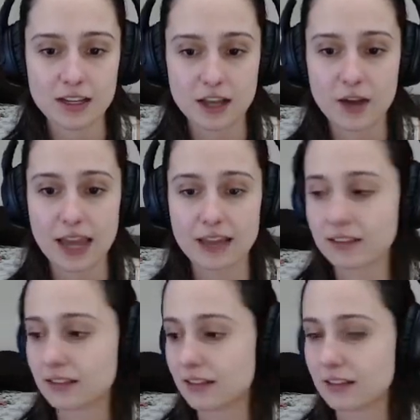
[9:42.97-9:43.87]
Okay.
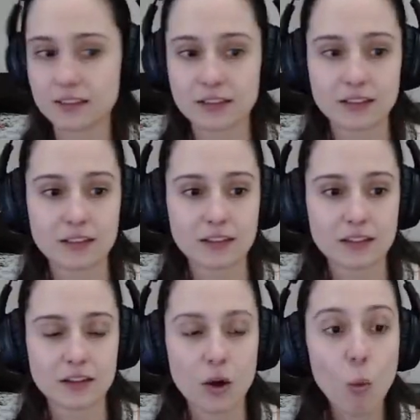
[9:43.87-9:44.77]

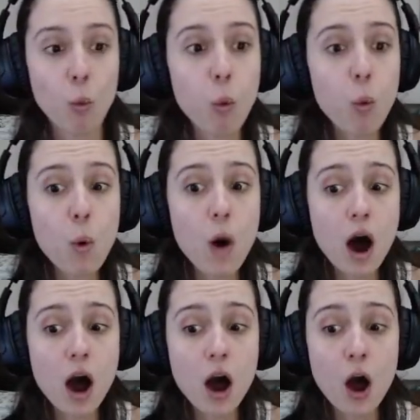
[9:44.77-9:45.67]

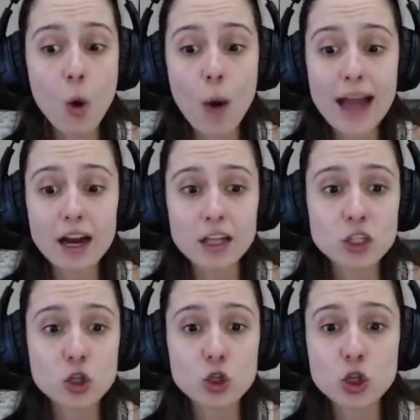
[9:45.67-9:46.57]
Whoa! I got
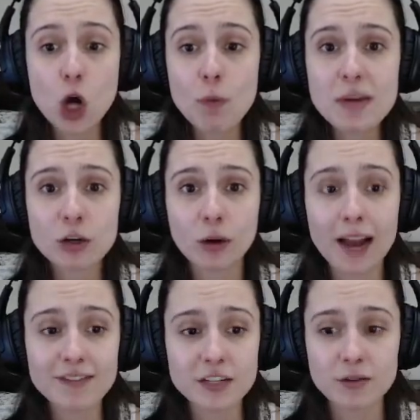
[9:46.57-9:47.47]
so many
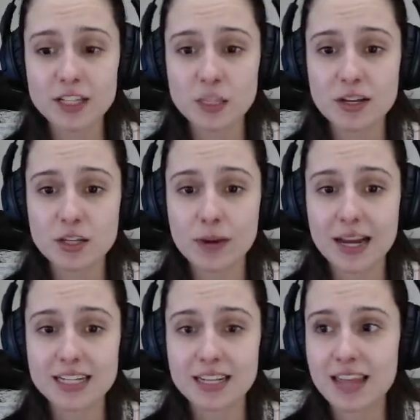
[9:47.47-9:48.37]
crafting recipes when I
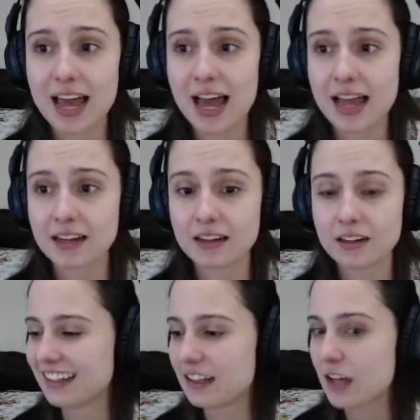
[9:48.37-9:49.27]
did that.
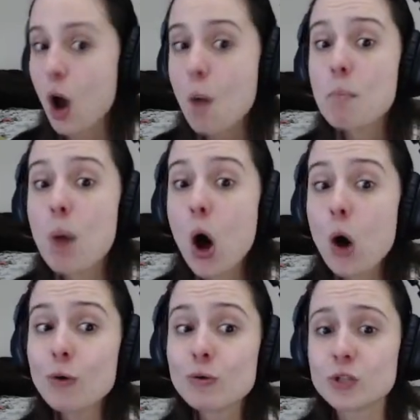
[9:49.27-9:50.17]

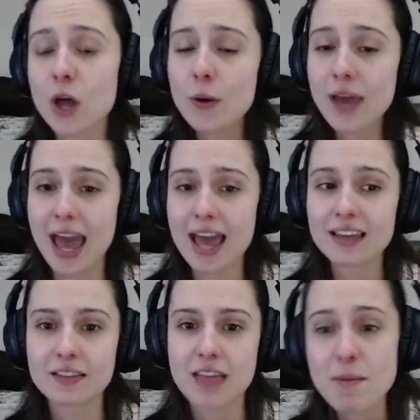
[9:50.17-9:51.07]
Bows! Okay.
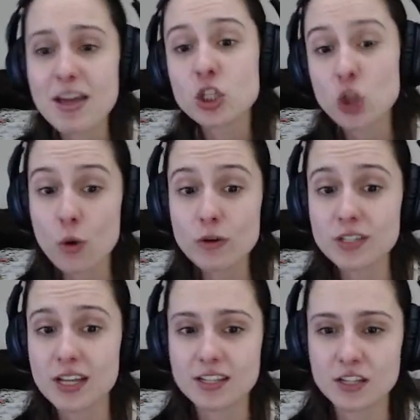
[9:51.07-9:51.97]
That makes total
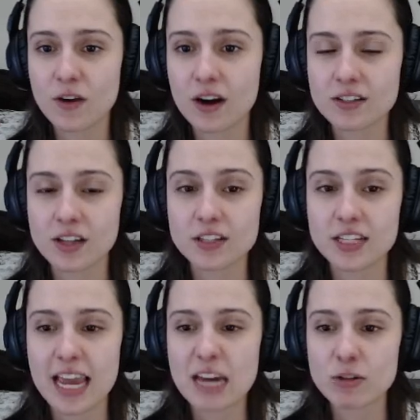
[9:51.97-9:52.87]
sense as far as
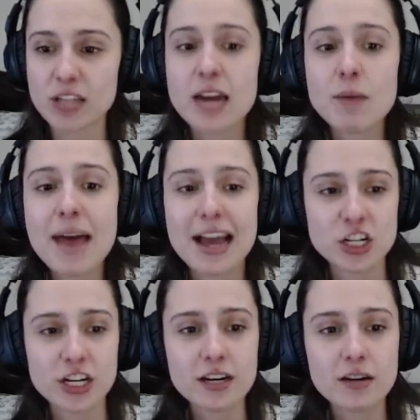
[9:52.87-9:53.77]
hunting animals. I'd
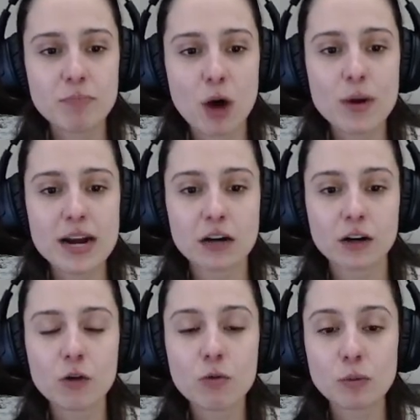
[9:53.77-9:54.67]
imagine bow and
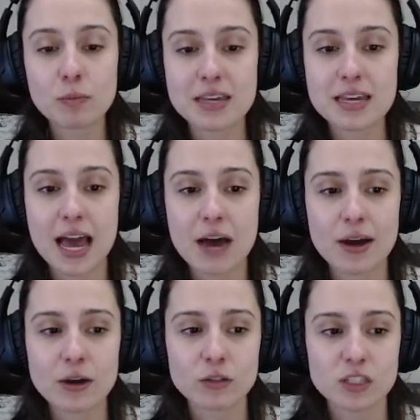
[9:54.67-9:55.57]
arrow will be how I
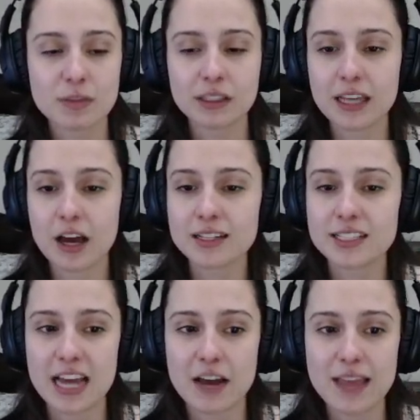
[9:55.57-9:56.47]
ultimately hunt
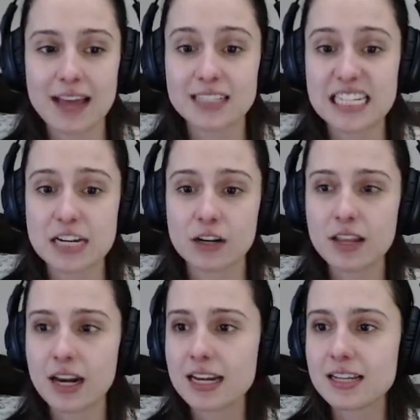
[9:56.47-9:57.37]
down that deer
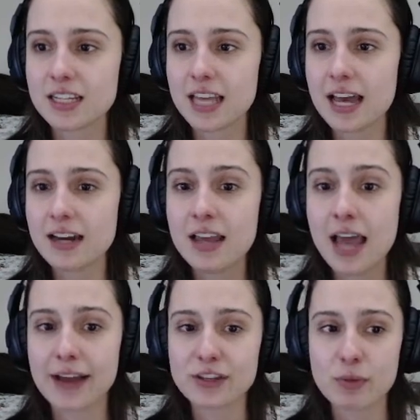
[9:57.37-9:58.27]
that I need to get,
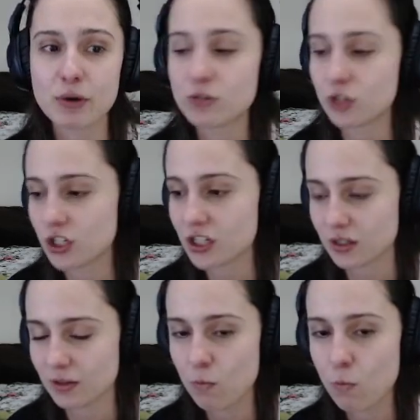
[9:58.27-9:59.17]
as opposed to just
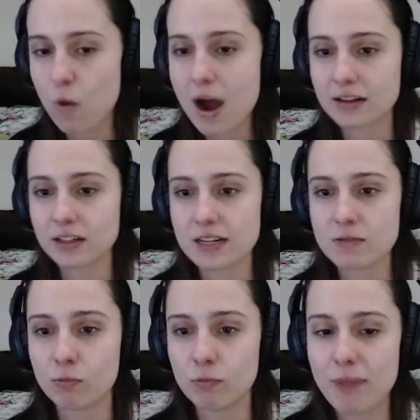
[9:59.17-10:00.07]
wildly
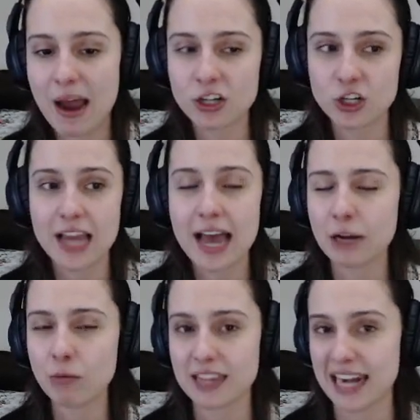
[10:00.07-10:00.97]
bashing at it
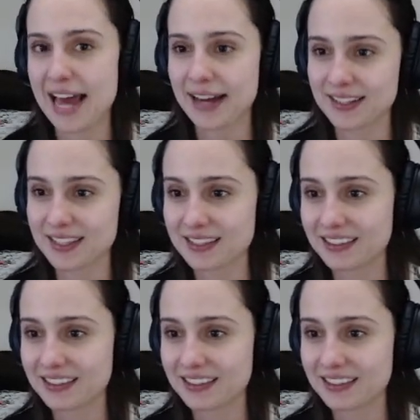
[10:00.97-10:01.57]
with an axe.